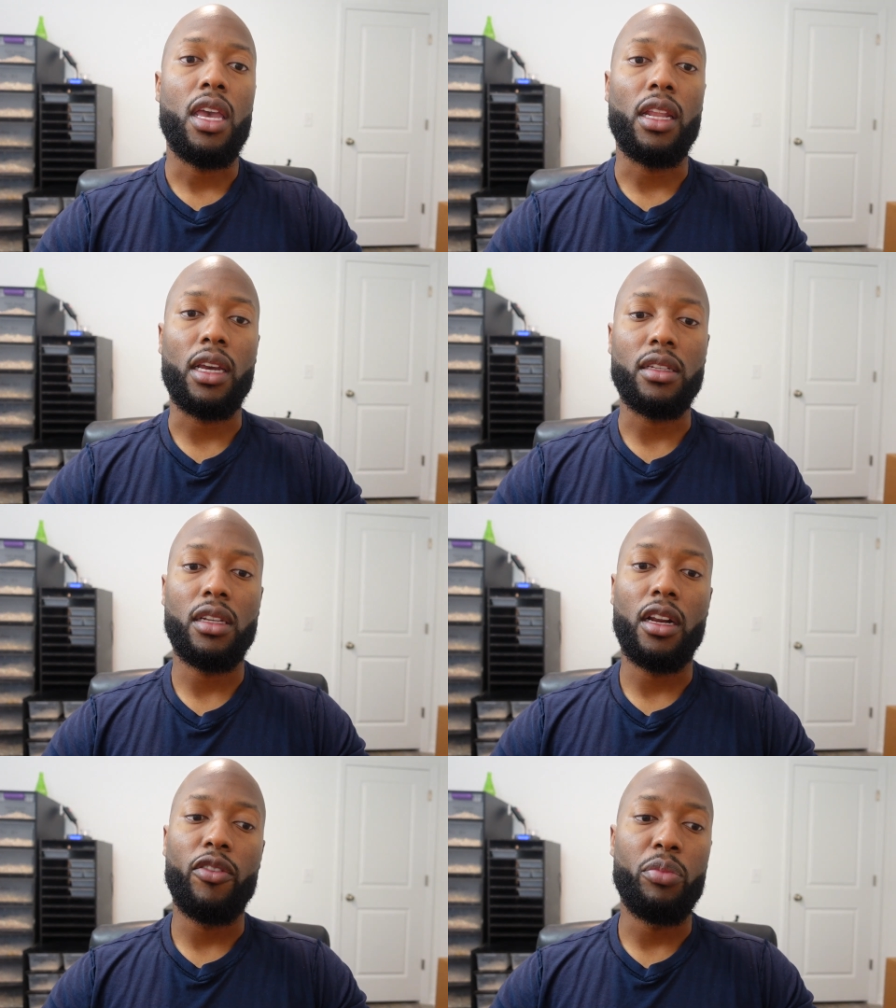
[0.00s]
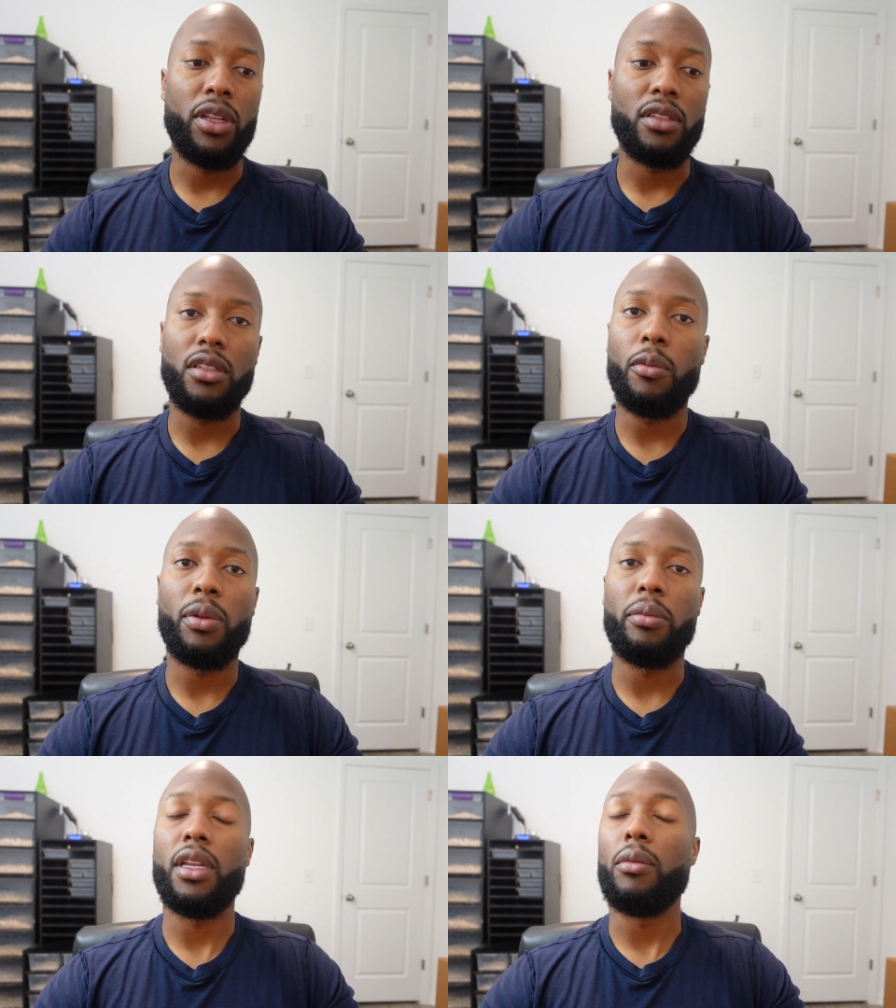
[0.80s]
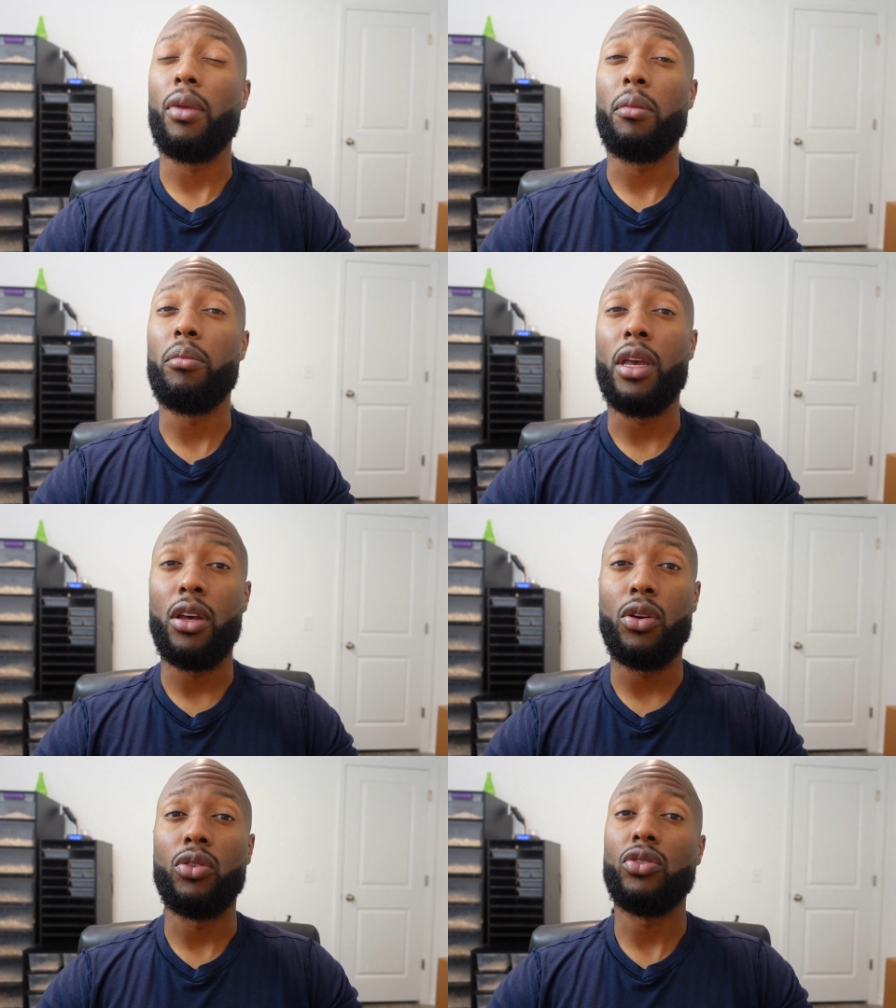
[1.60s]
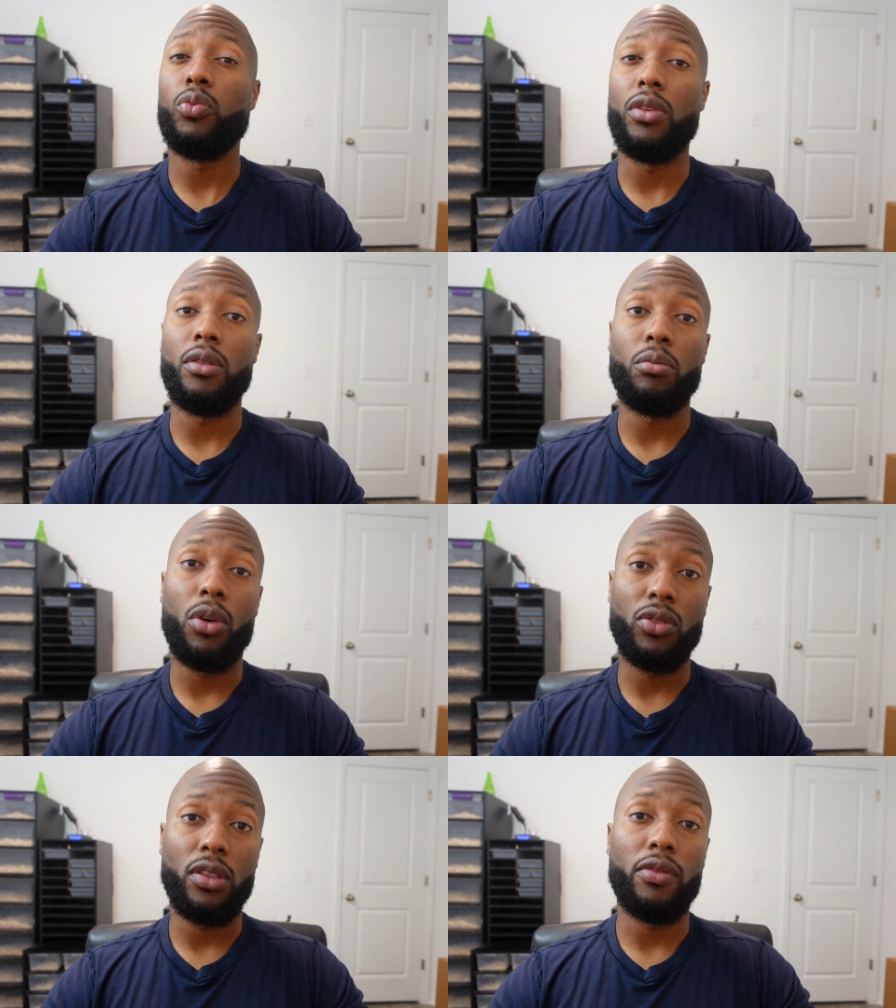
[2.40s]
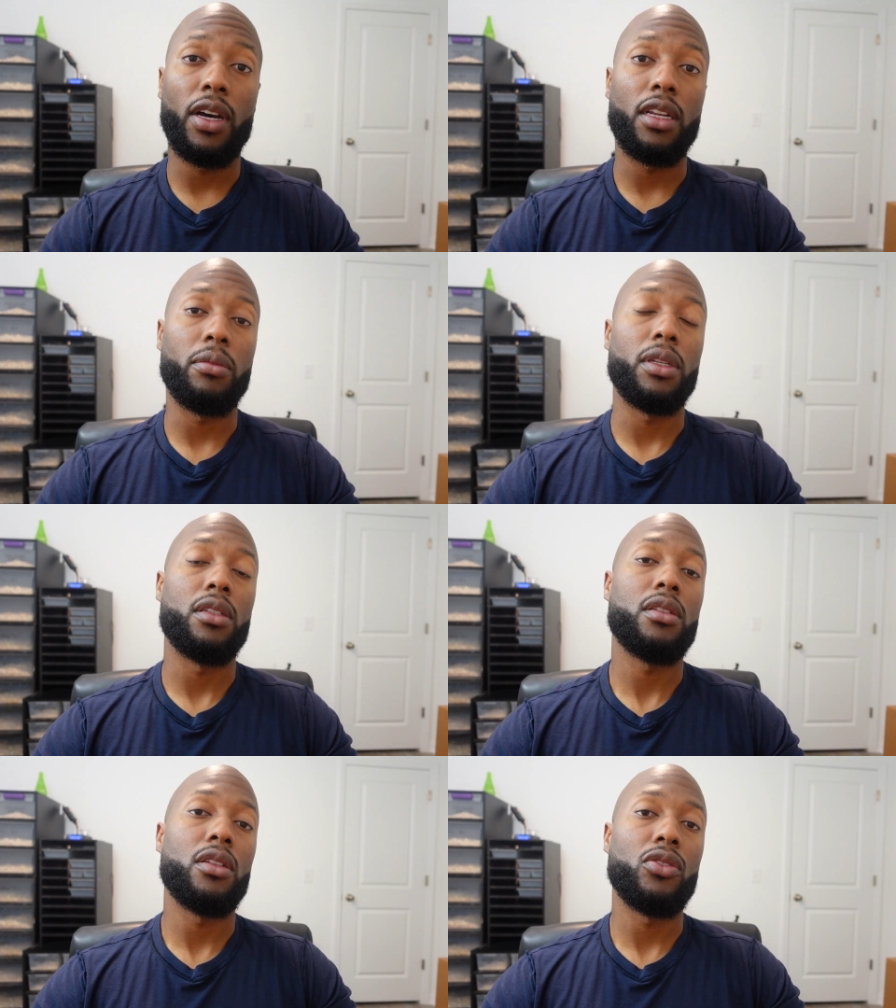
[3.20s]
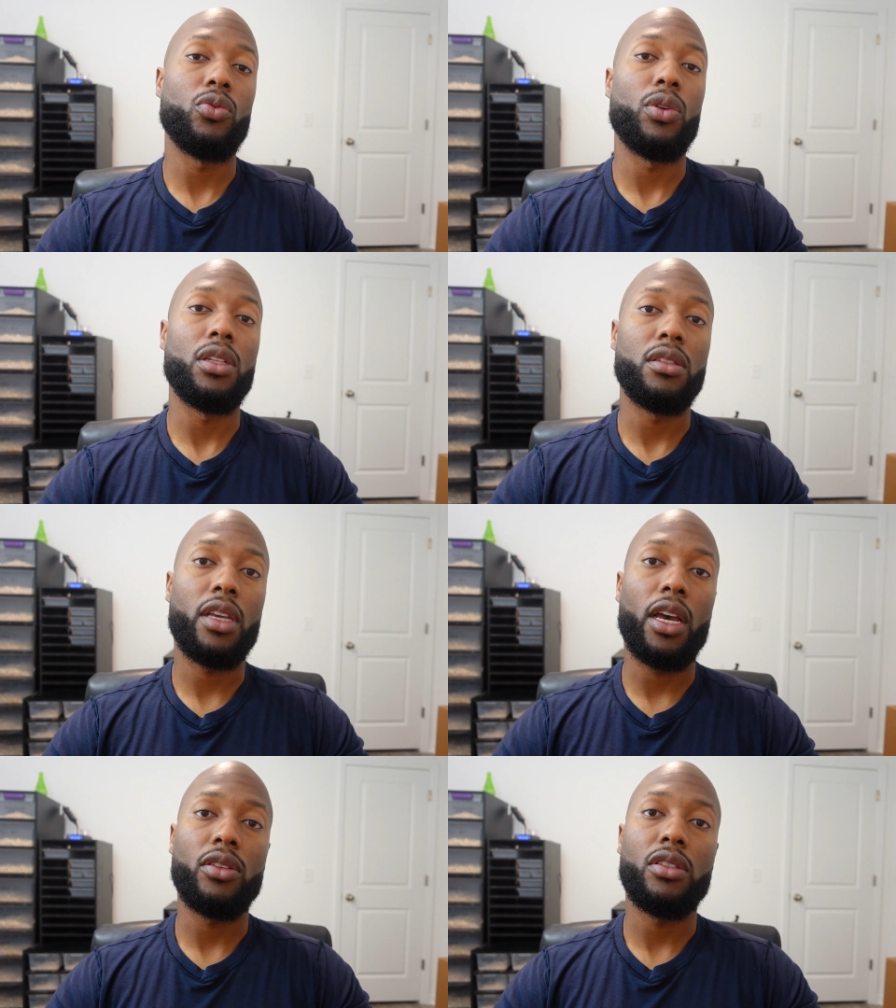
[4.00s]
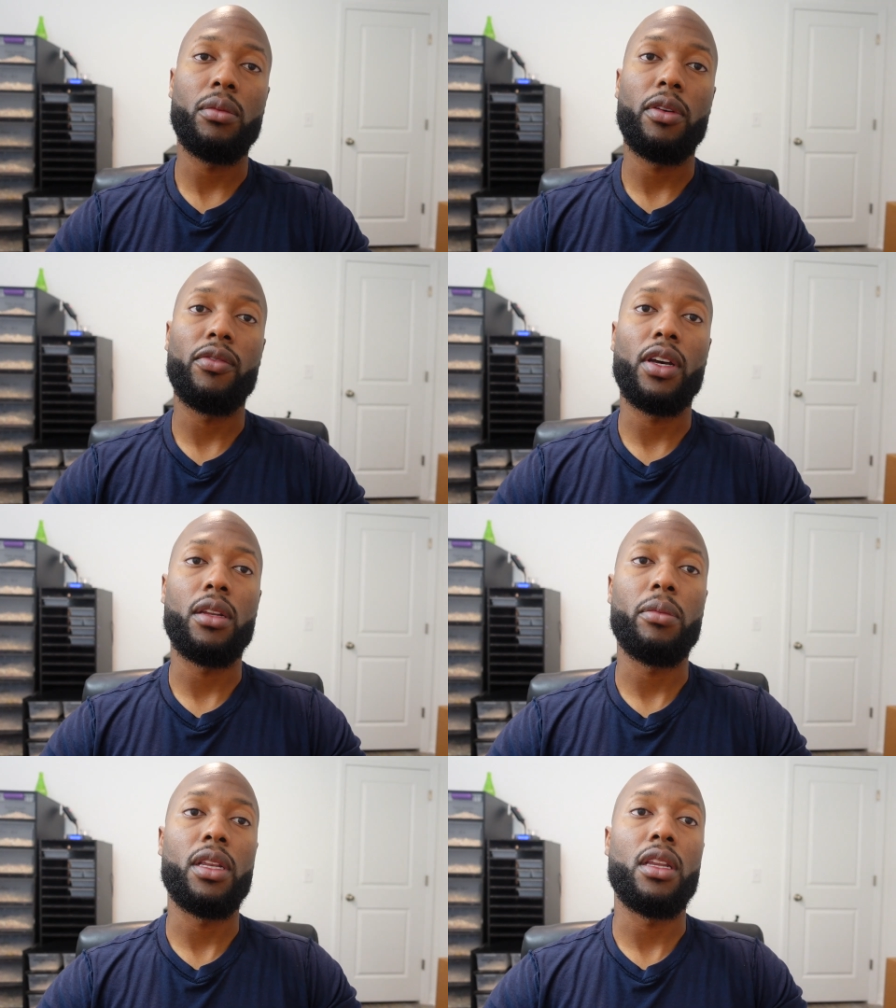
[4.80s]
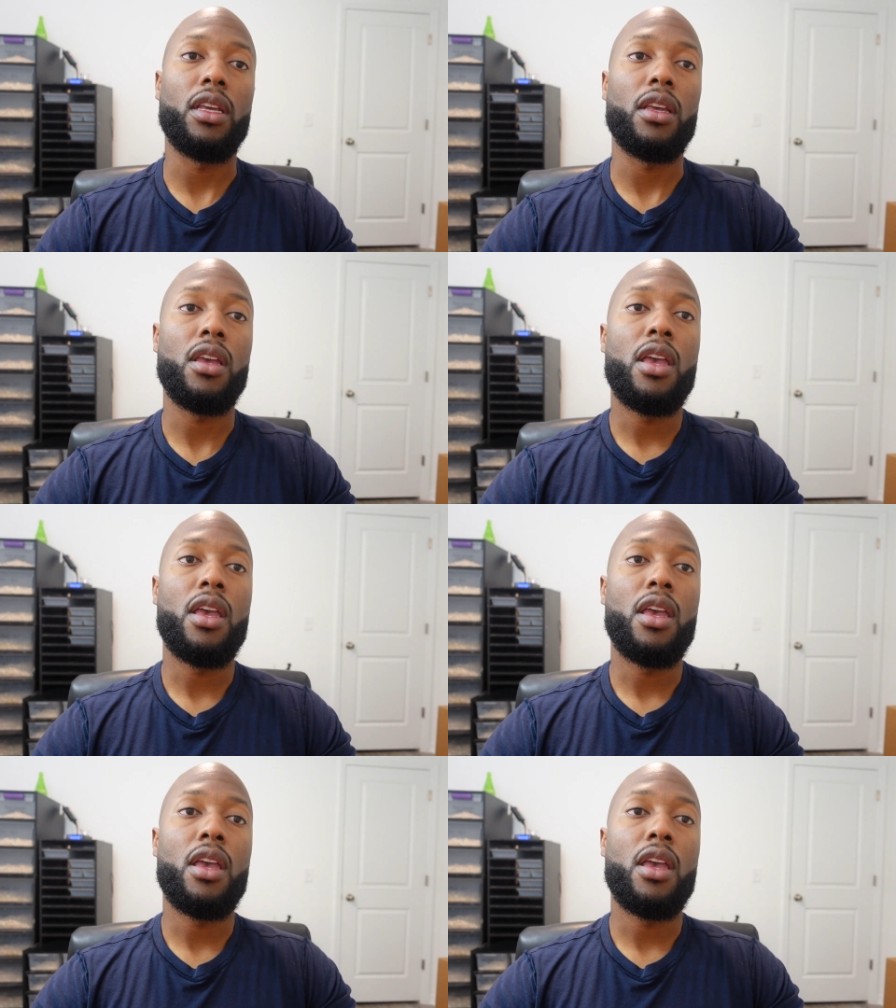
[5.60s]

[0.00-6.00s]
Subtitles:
And like I said, I've been supplementing my males with multivitamins as well as calcium and vitamin D.